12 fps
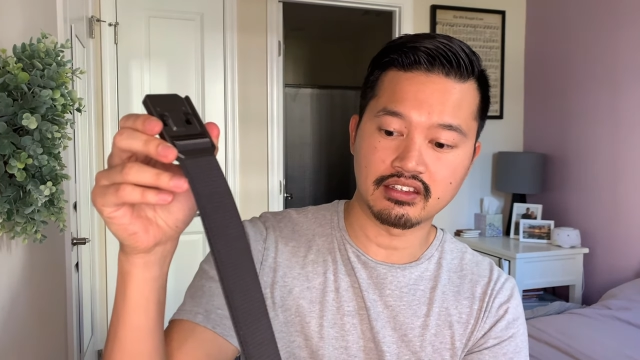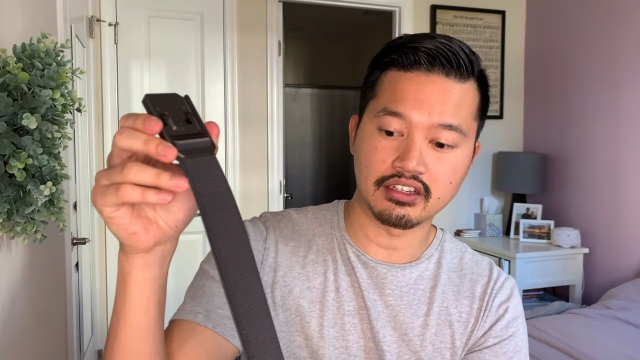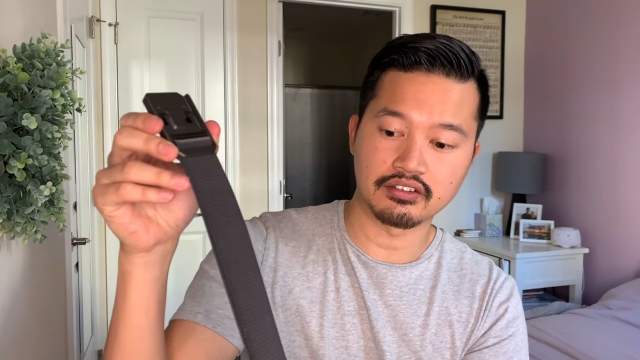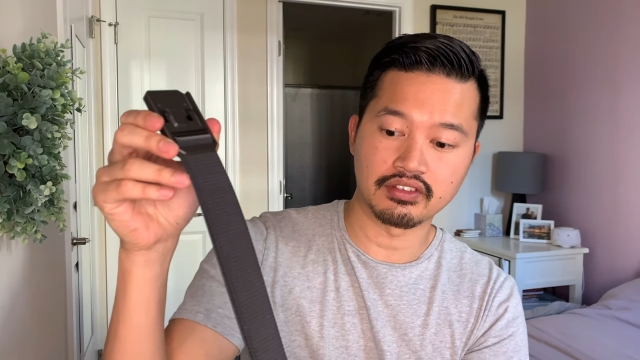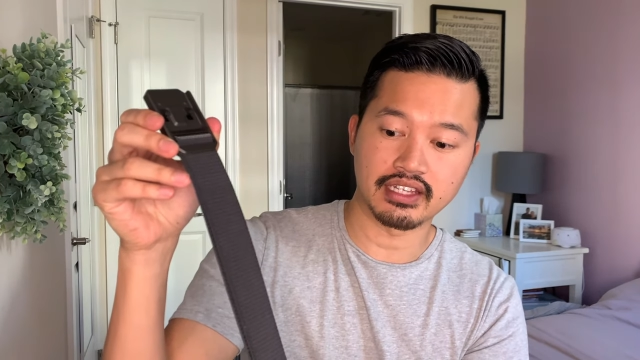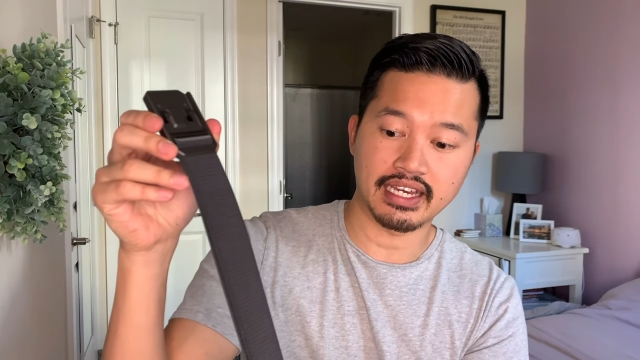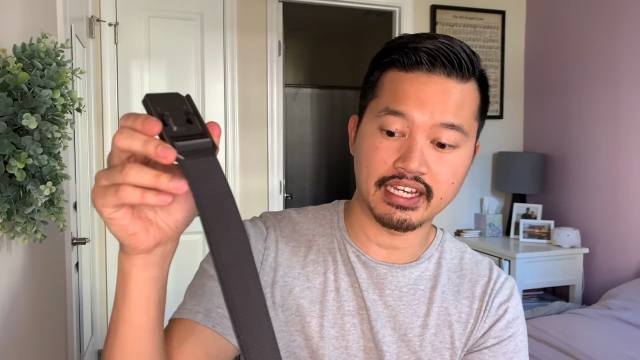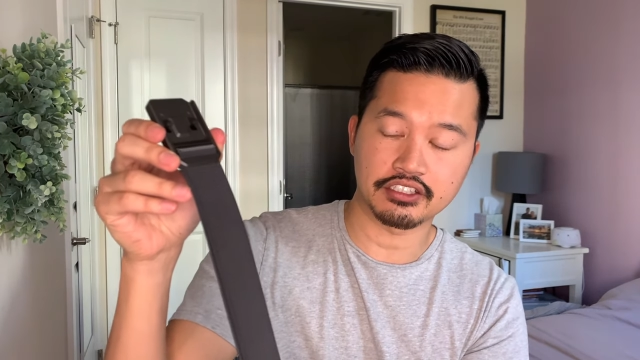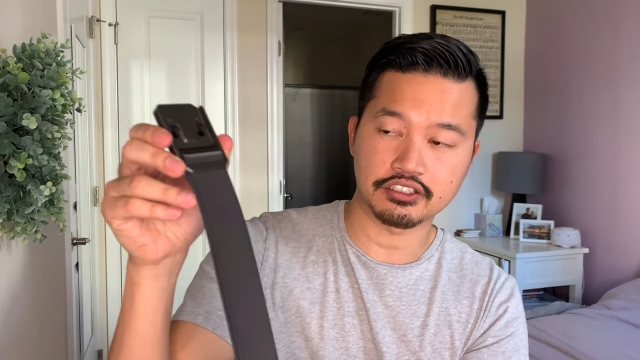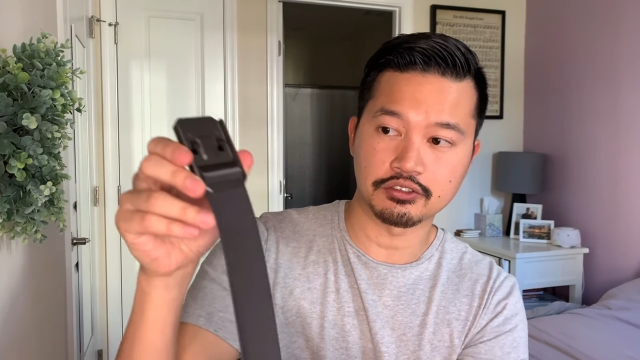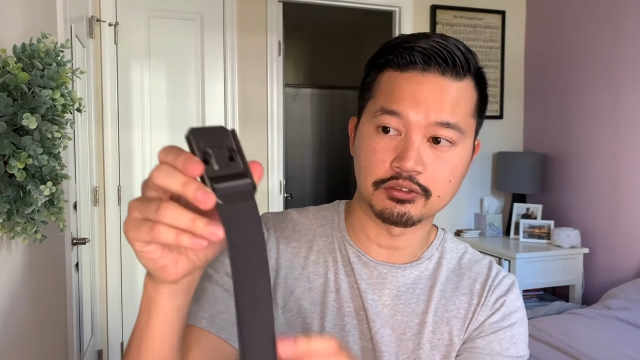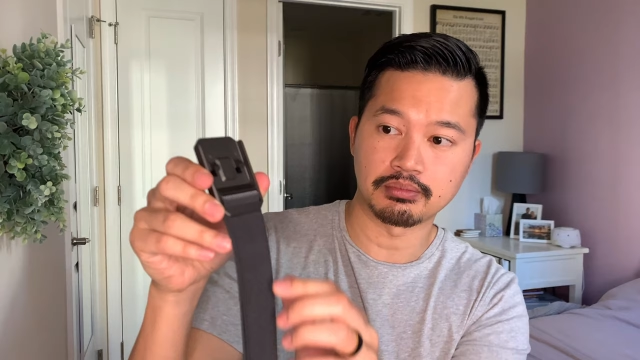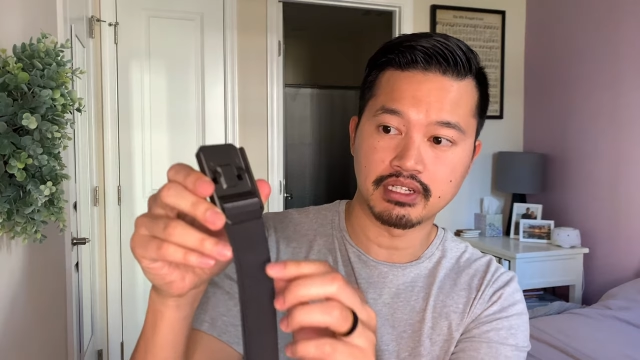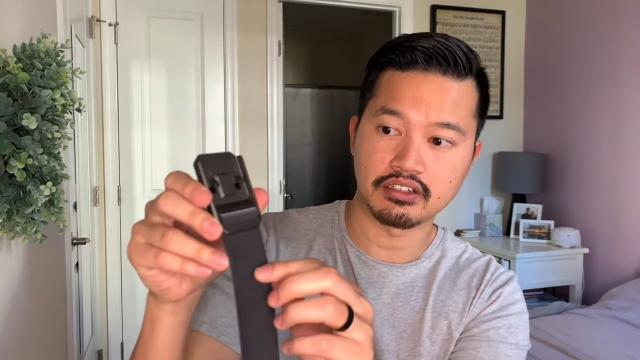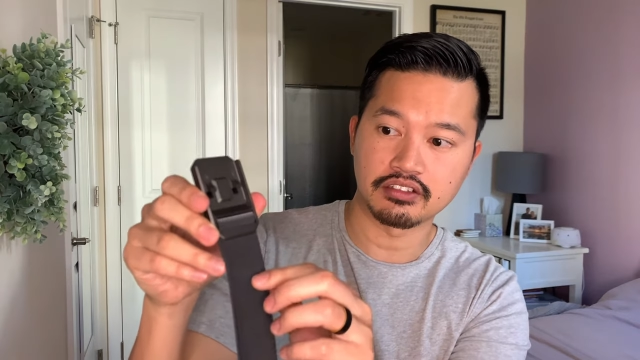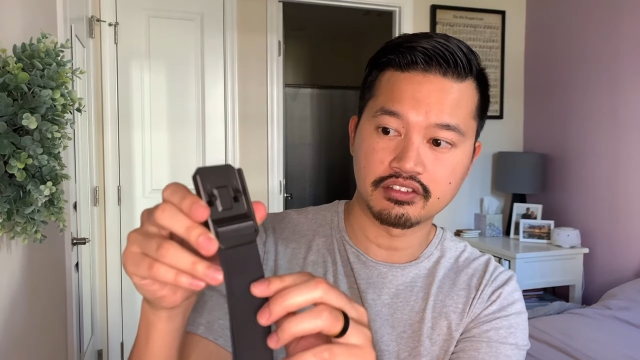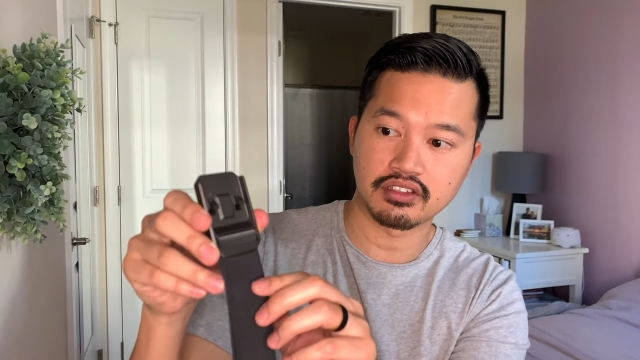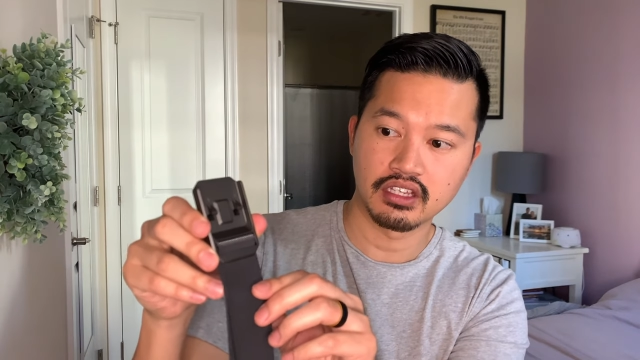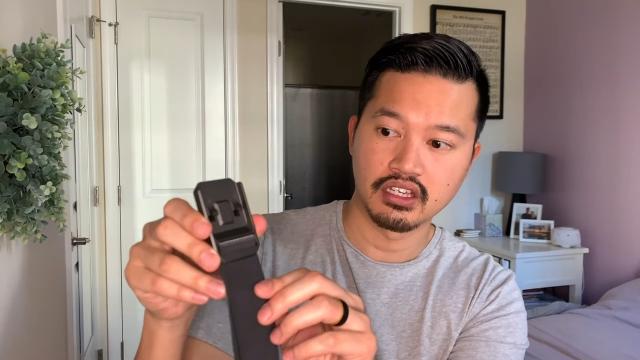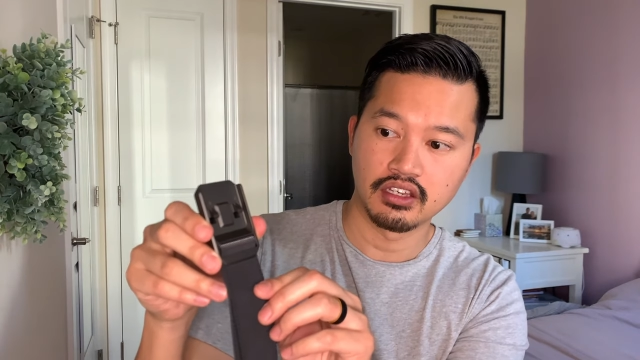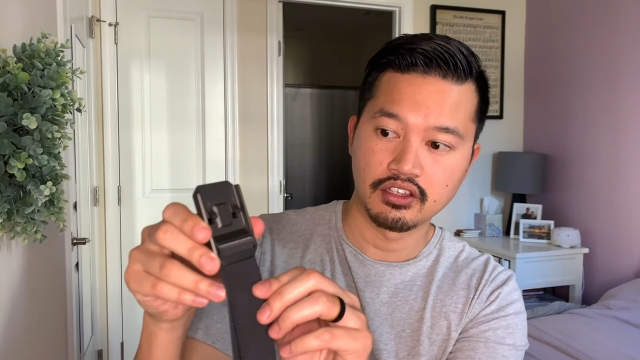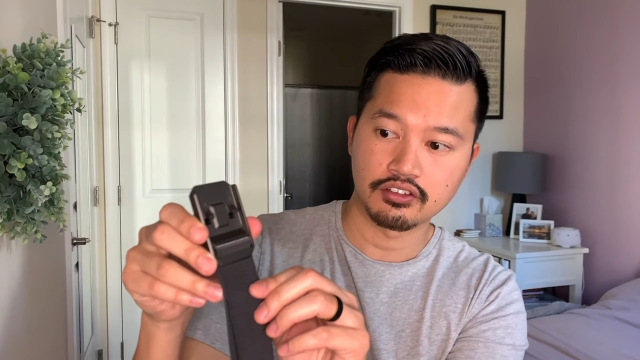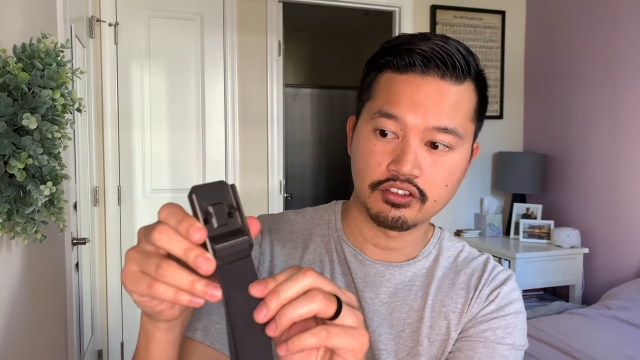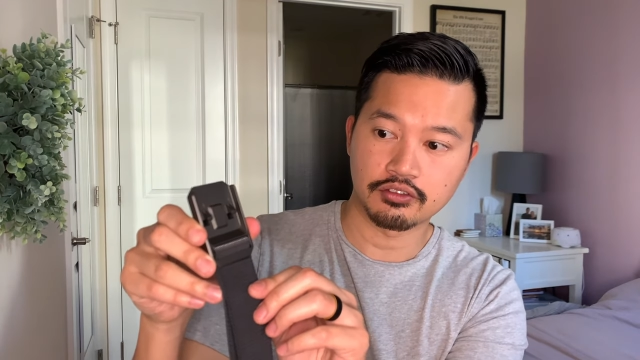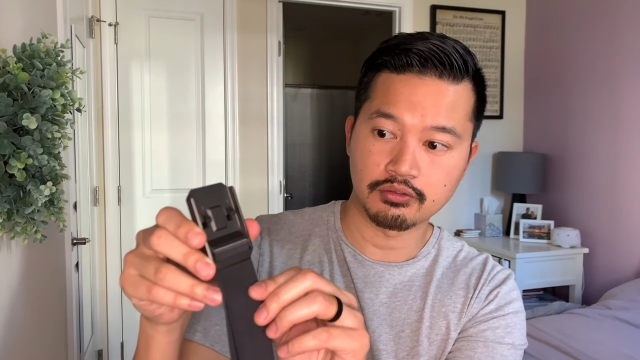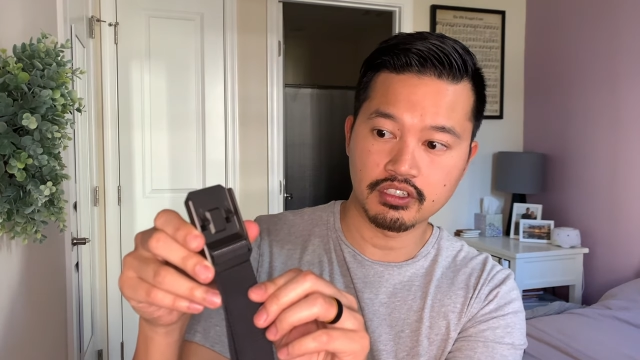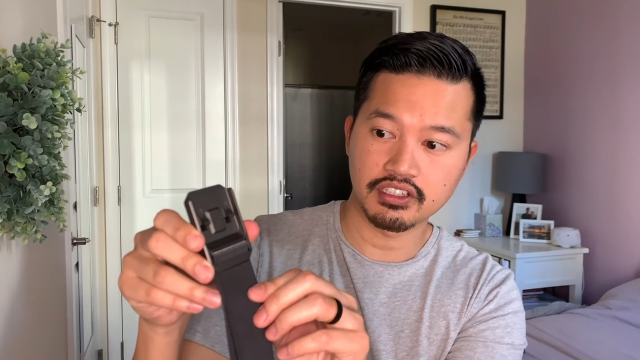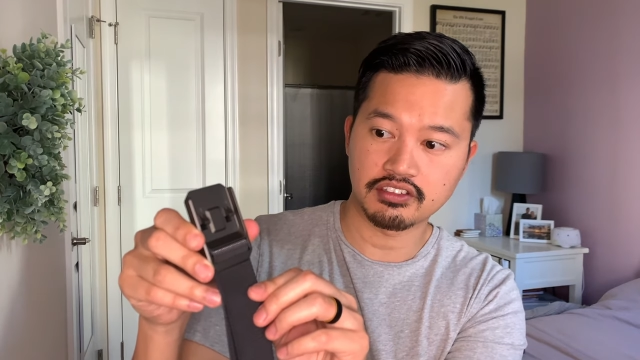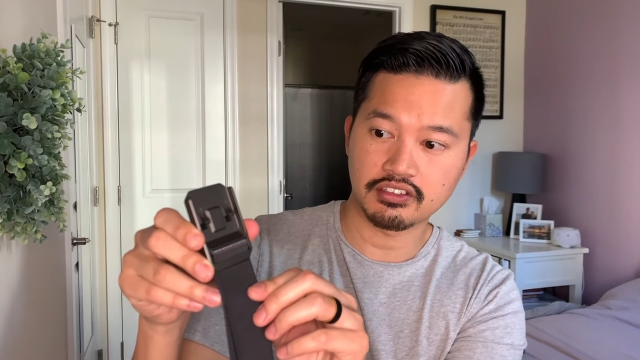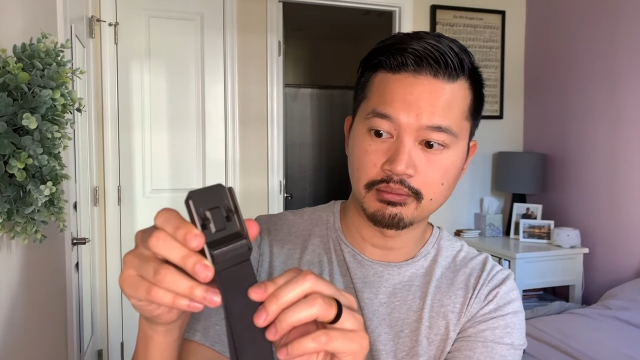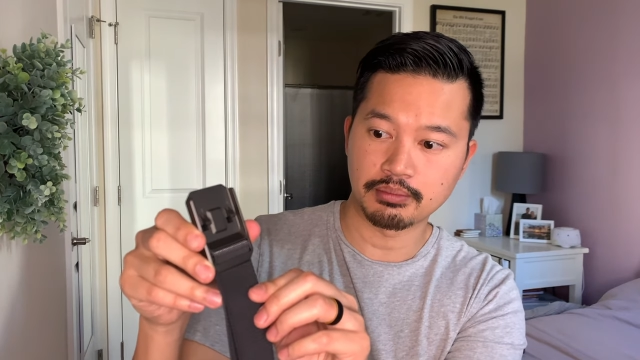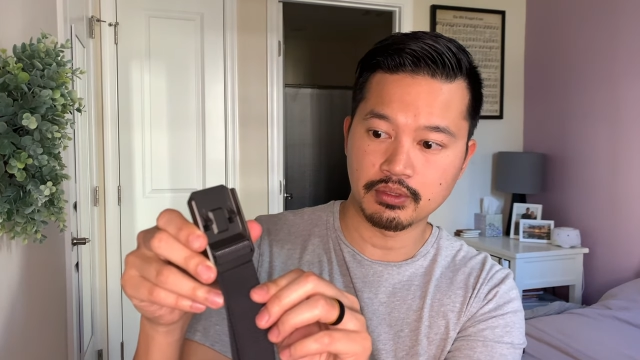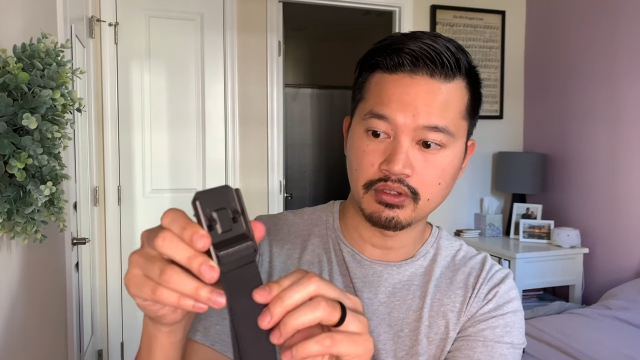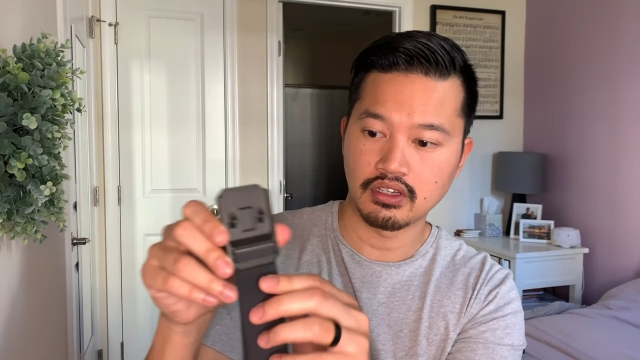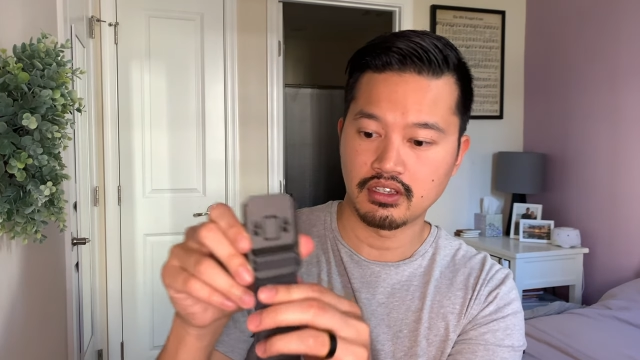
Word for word: of the actual belt. So it's really simple